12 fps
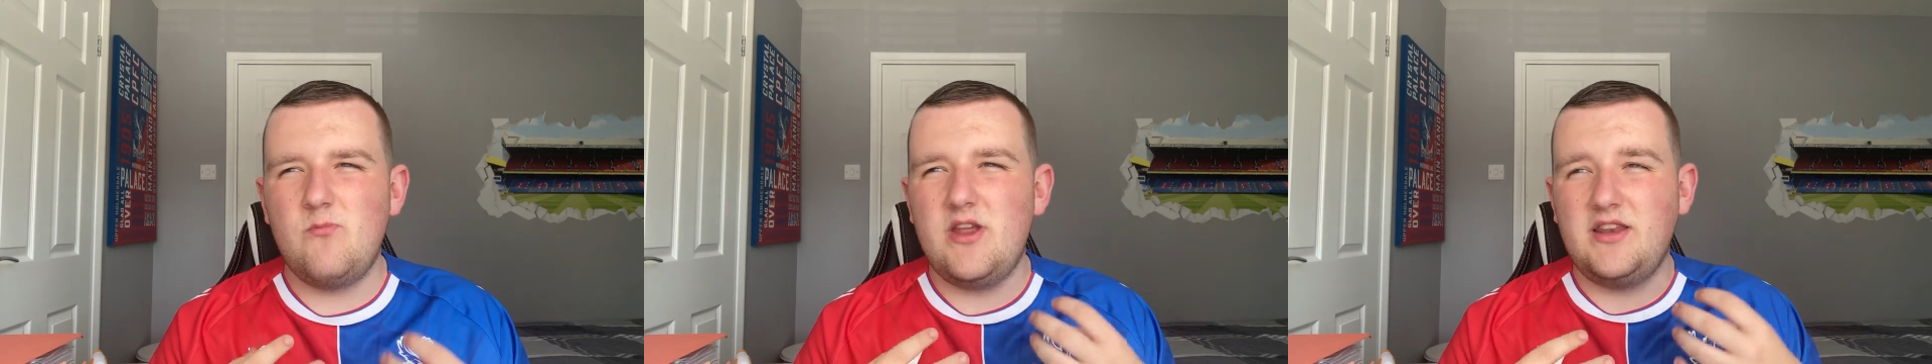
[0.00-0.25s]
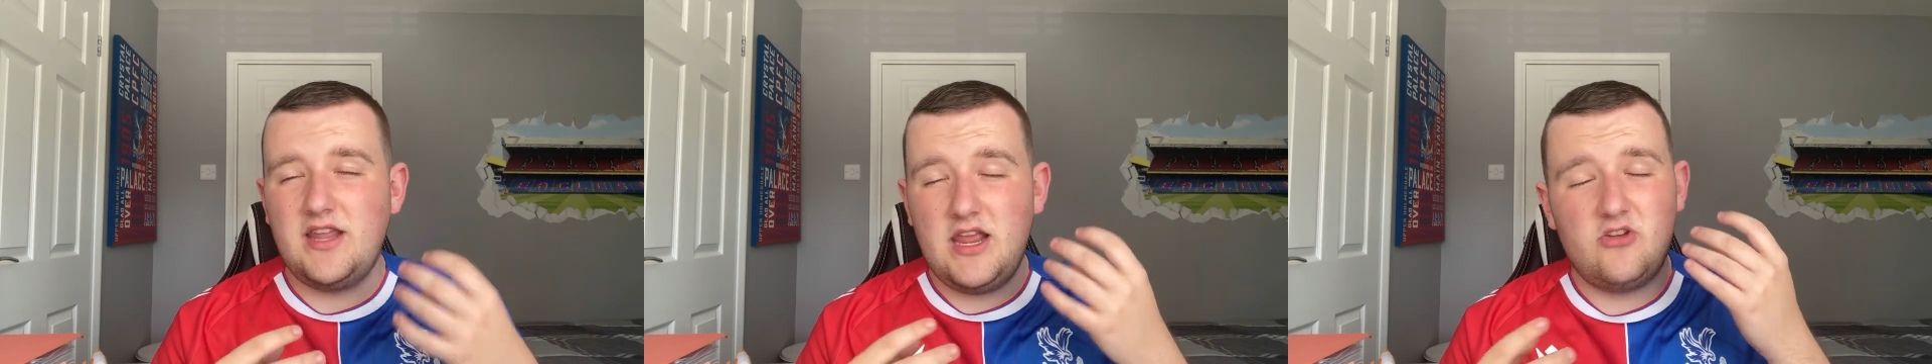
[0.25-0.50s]
We
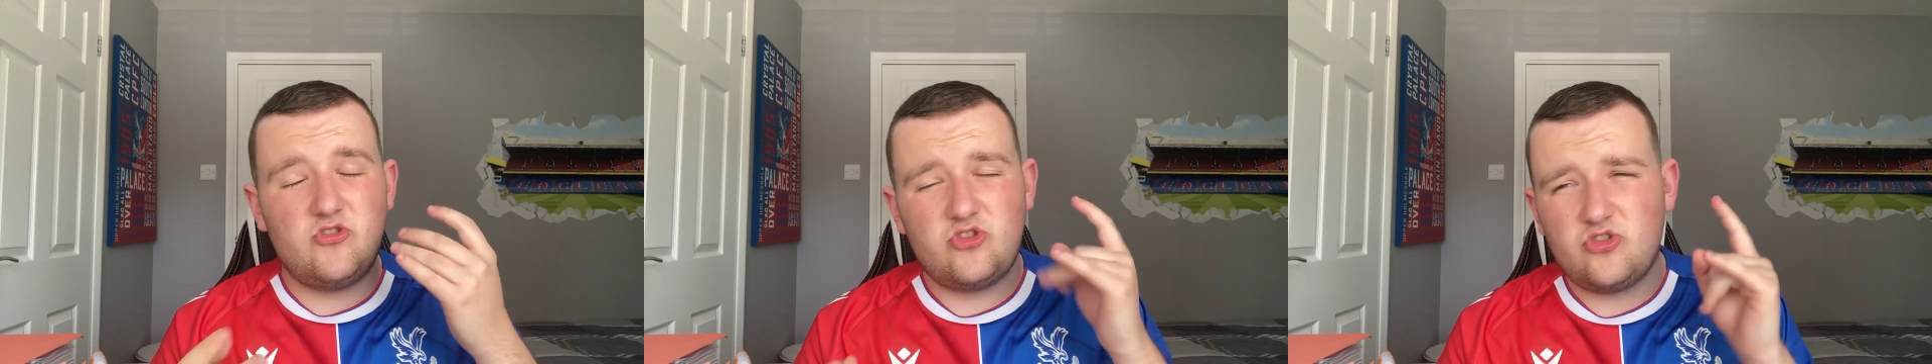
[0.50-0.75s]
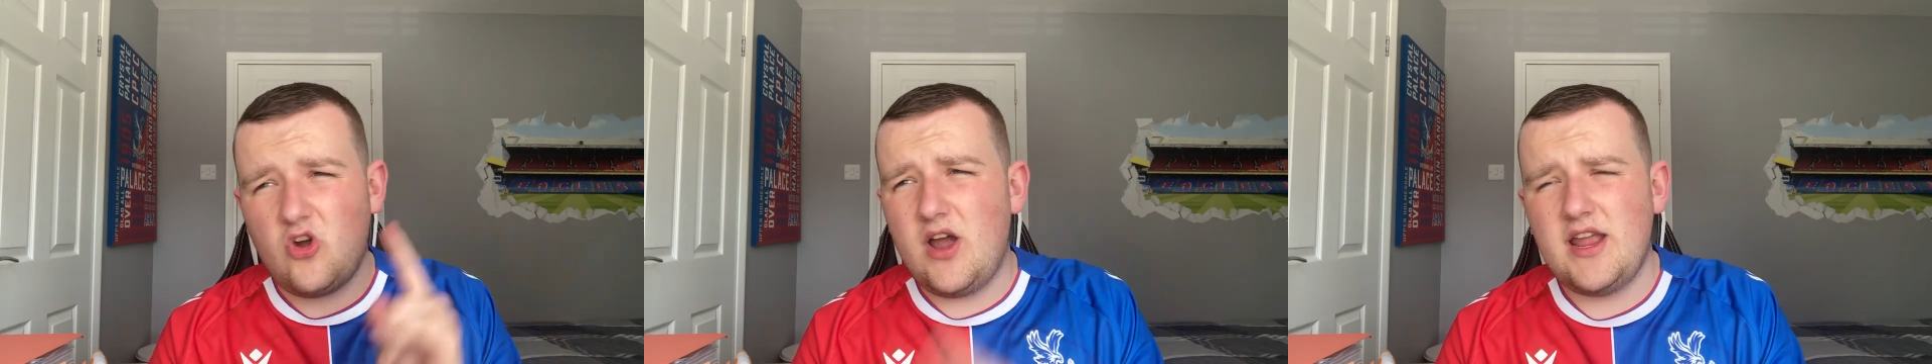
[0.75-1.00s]
need
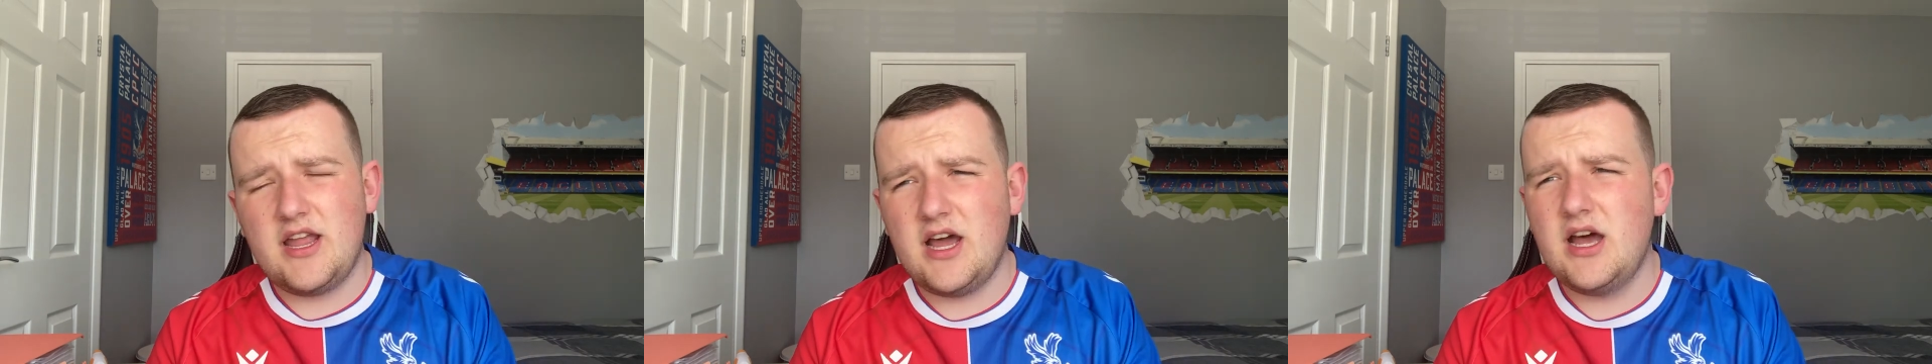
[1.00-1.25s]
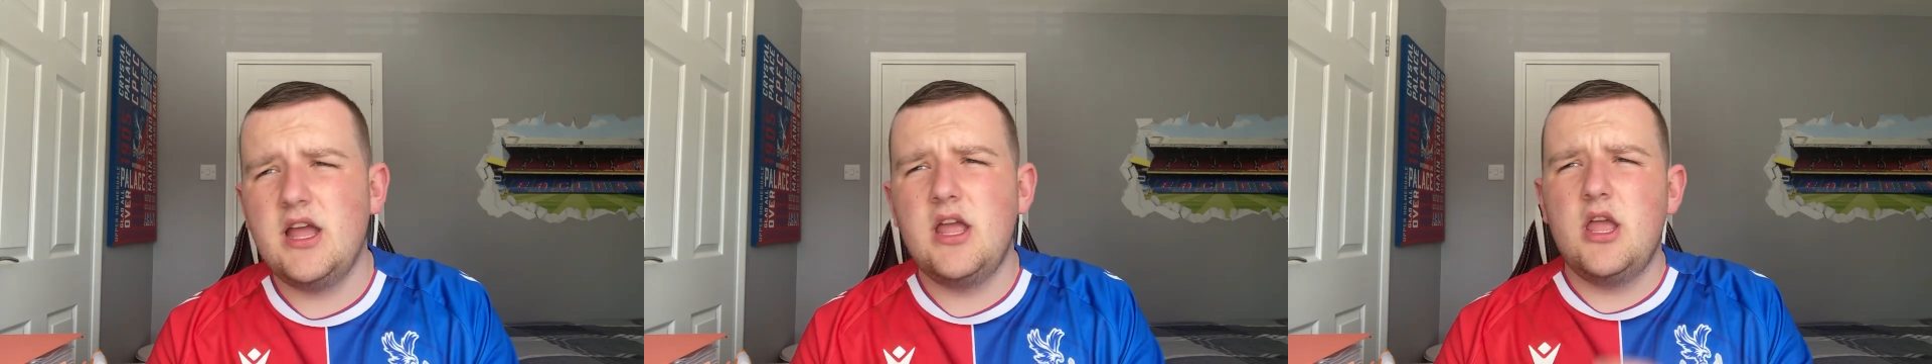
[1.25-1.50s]

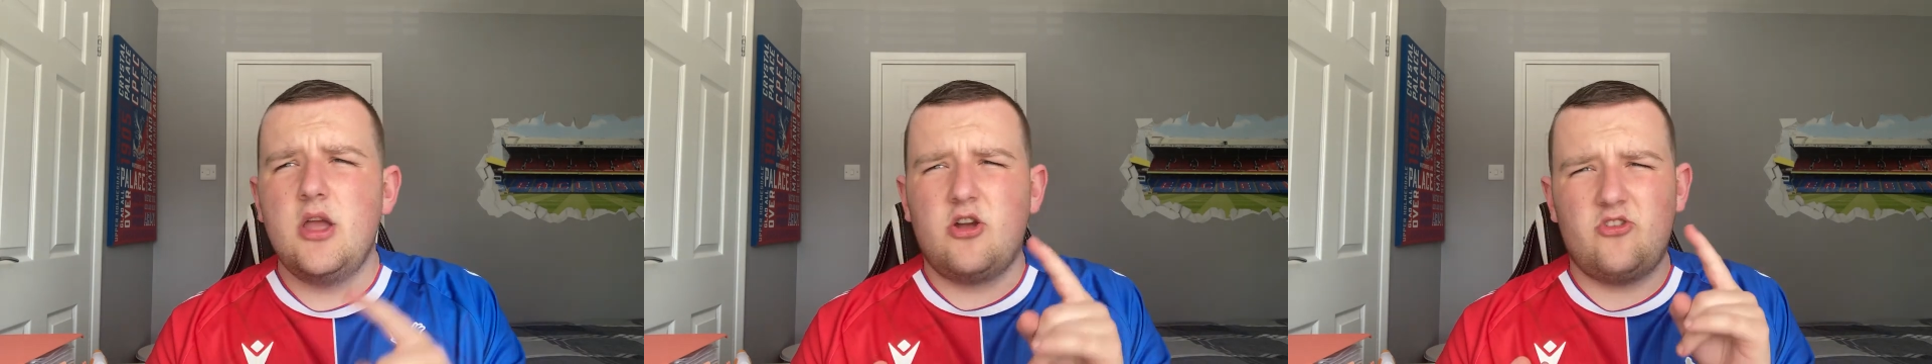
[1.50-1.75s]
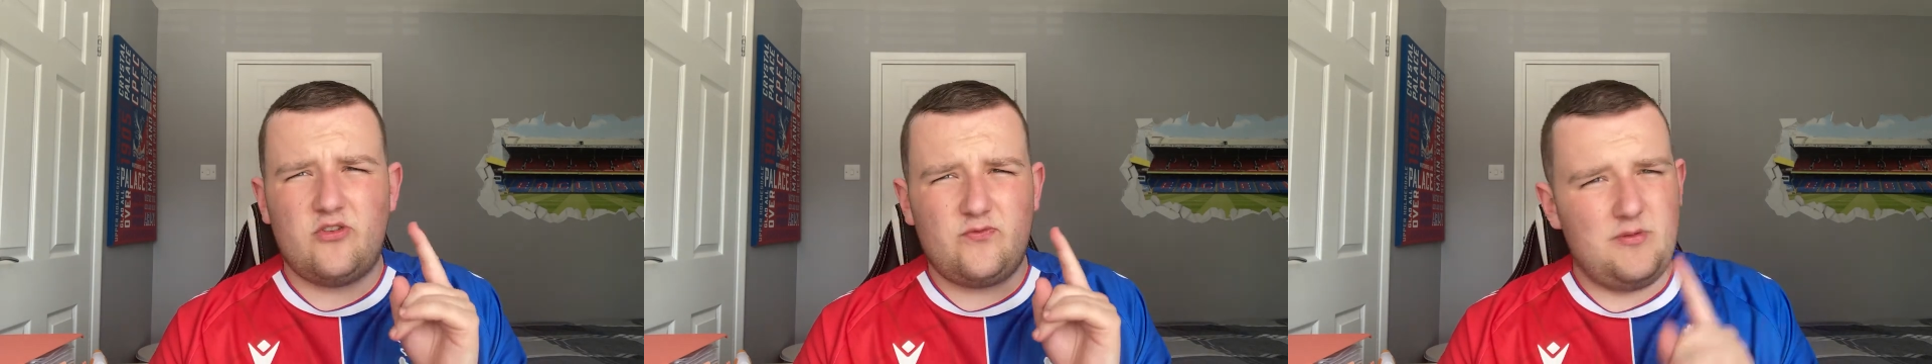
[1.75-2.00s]
striker
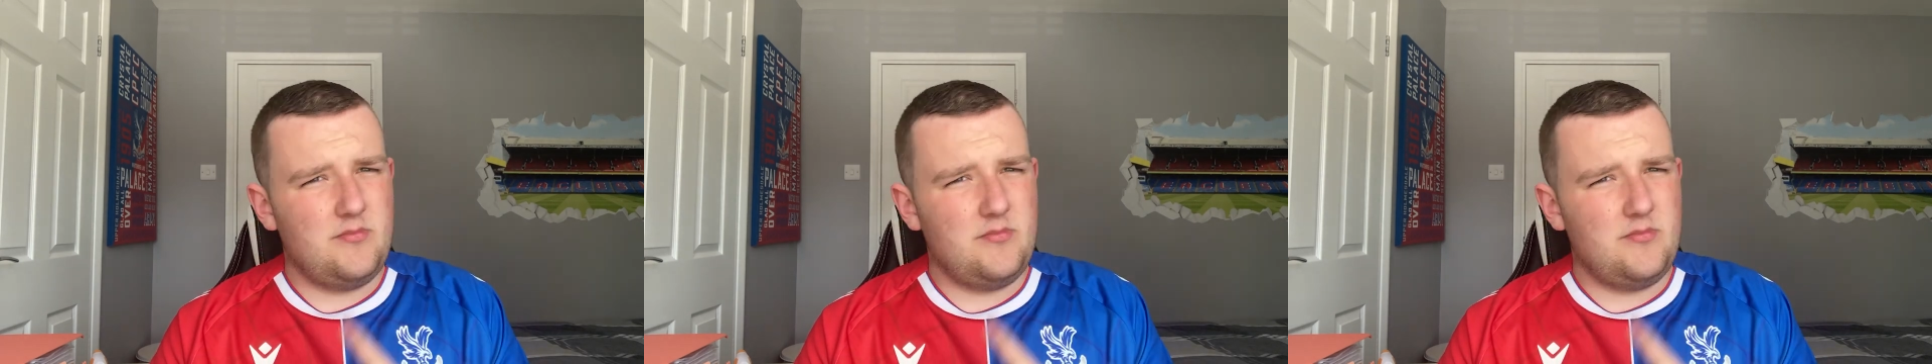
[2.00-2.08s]
because I think